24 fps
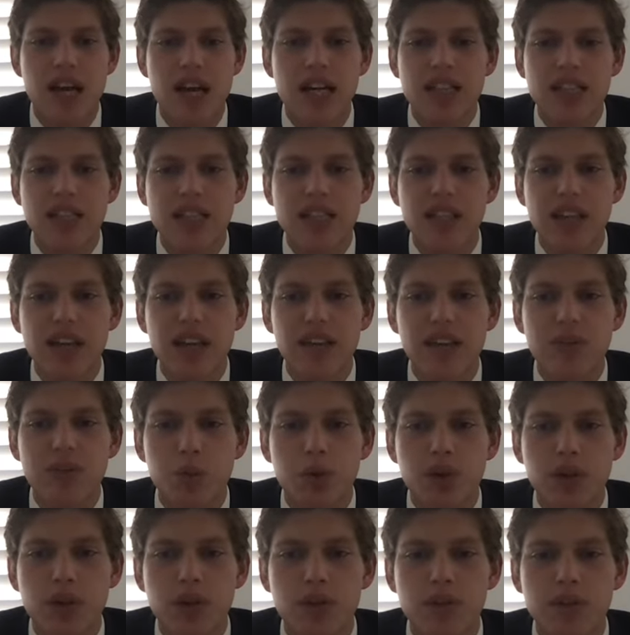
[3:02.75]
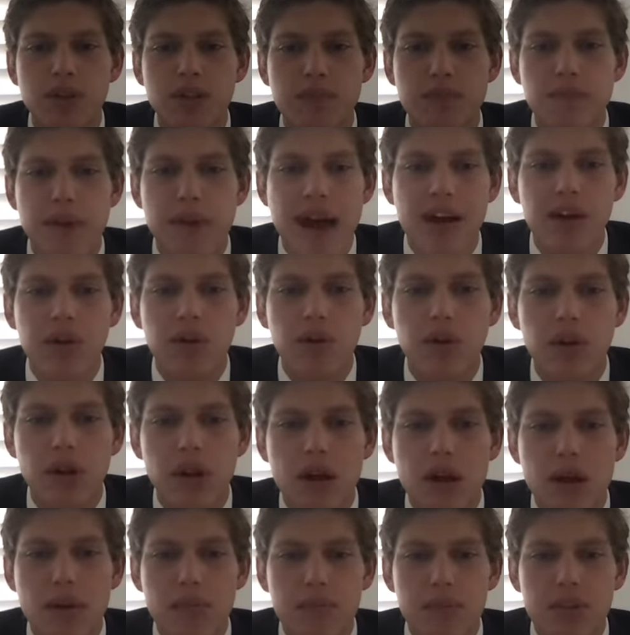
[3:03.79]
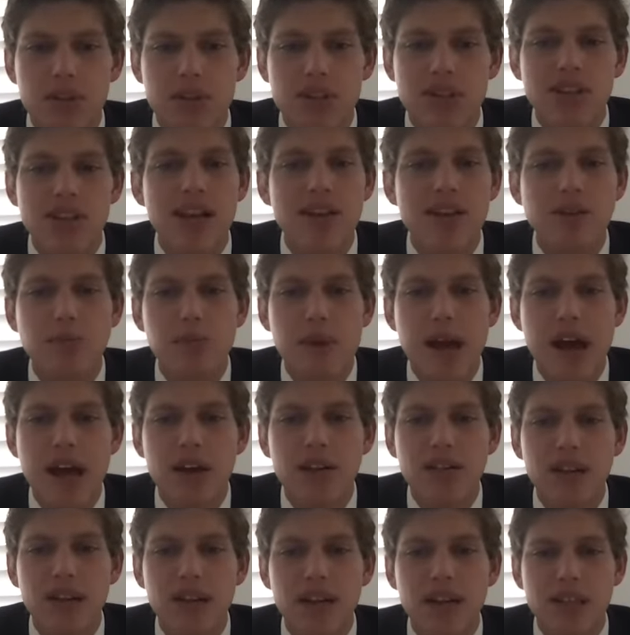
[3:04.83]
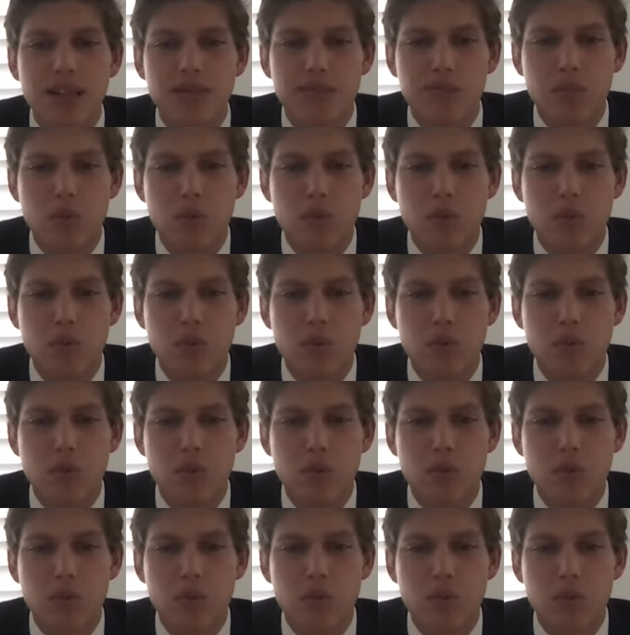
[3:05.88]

slaves were used to battle, but the slaves battling is